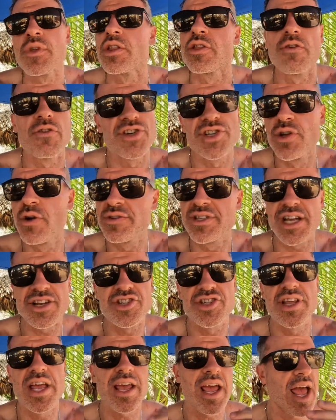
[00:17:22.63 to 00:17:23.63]
There's no
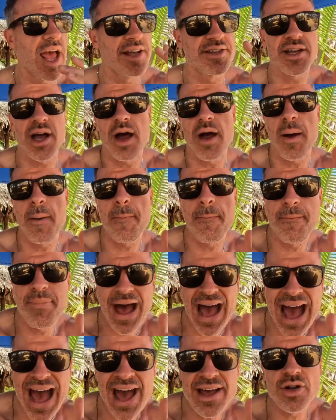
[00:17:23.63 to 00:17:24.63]
such thing as a
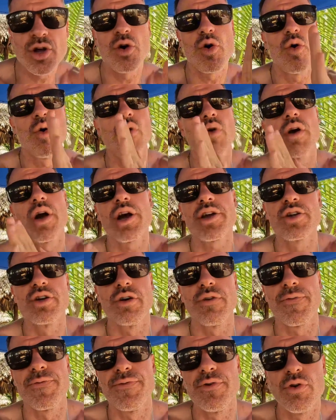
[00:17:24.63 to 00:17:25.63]
bad or a
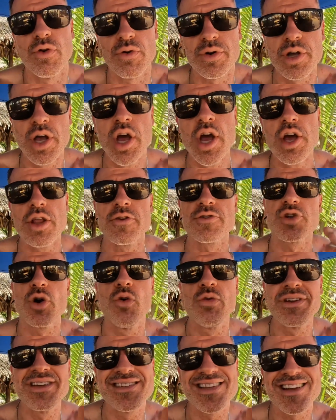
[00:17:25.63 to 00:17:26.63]
good food. There's
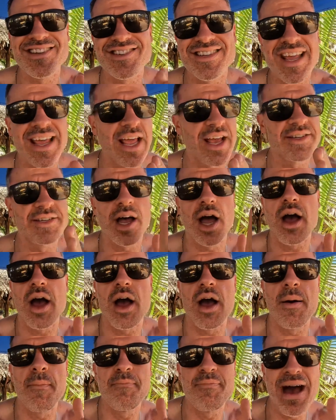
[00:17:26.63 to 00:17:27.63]
only such thing as a
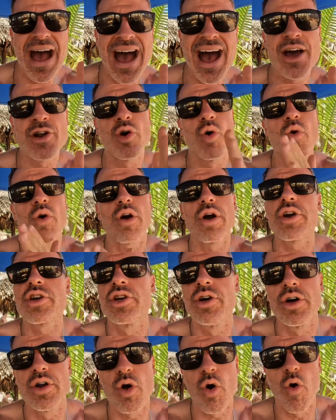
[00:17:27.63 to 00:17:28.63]
bad or a
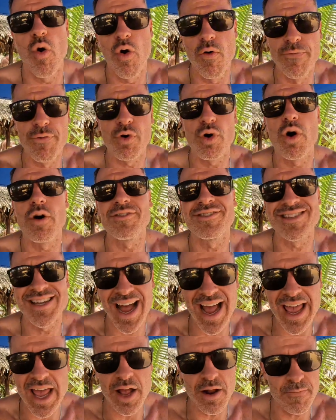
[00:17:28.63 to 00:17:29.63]
good overall
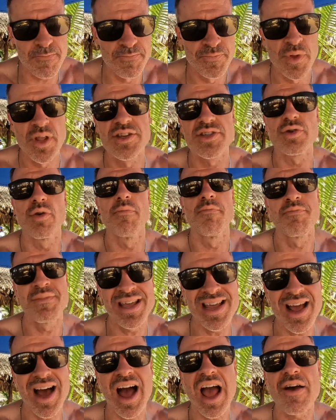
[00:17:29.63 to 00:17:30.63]
diet. So
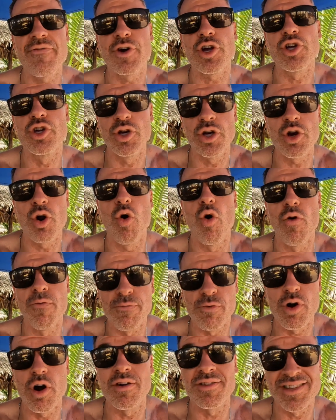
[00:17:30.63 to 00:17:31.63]
me, I have a good
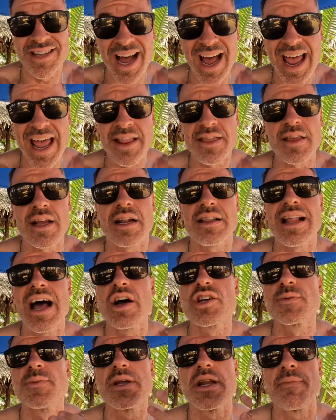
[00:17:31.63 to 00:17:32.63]
overall diet that
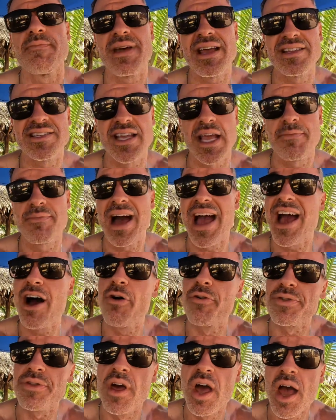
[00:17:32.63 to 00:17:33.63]
allows me to maintain my
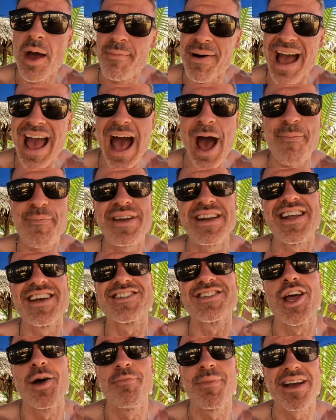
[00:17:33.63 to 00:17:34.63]
health, my
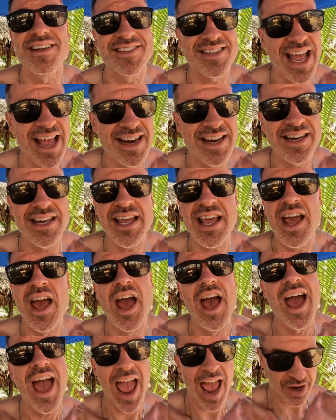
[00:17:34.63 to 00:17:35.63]
happiness, my sanity,
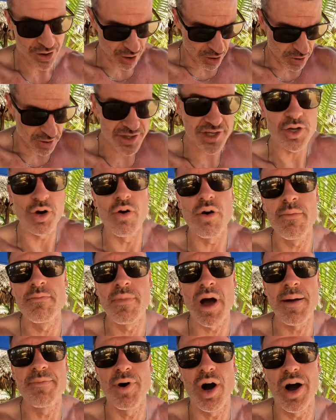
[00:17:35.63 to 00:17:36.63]
and also
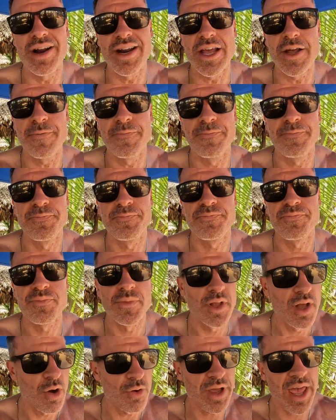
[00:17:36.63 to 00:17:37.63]
my body.
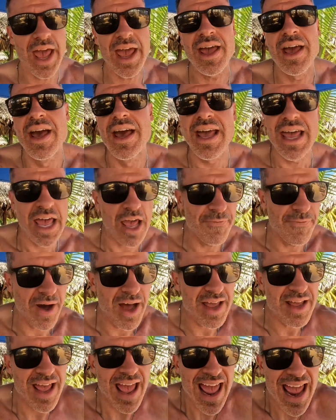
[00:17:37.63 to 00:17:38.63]
Okay? If
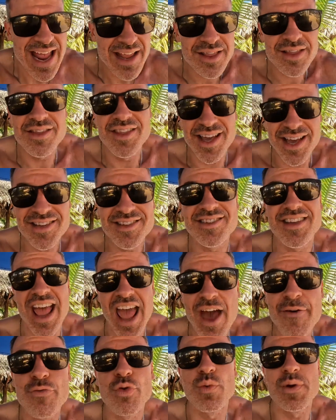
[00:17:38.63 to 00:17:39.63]
I ate this
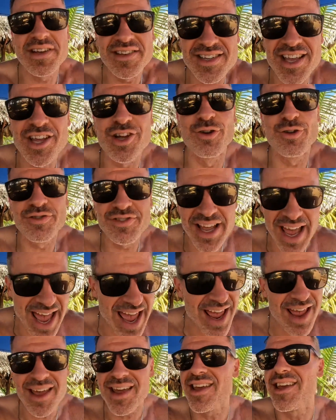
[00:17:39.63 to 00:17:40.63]
every single
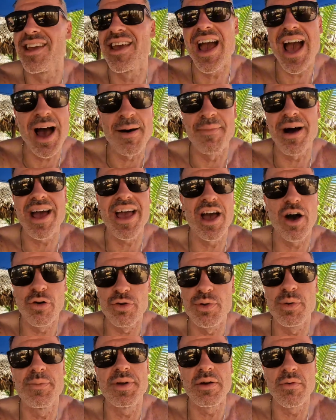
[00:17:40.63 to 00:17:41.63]
day, yeah, my
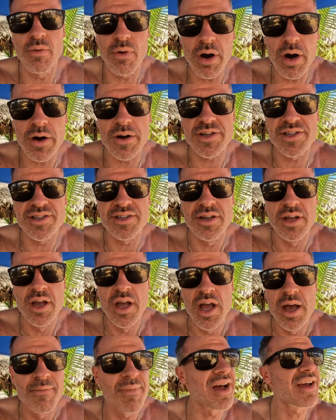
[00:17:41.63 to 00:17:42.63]
health would be worse.
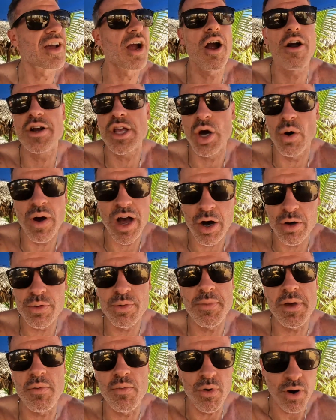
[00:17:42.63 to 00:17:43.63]
My cardio health
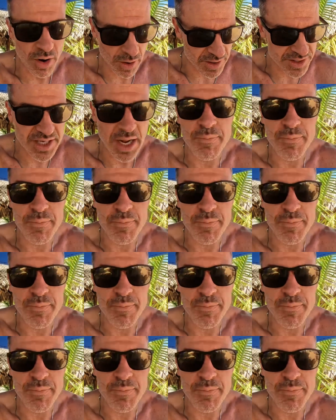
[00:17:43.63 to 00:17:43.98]
would be worse.